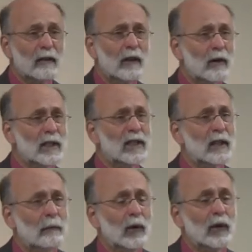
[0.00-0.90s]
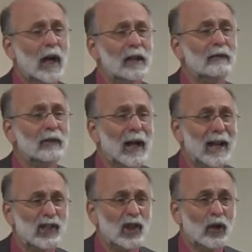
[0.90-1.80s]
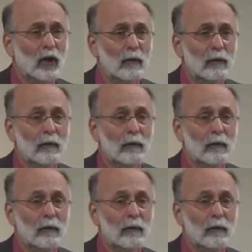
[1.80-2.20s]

a very simple, kind of logical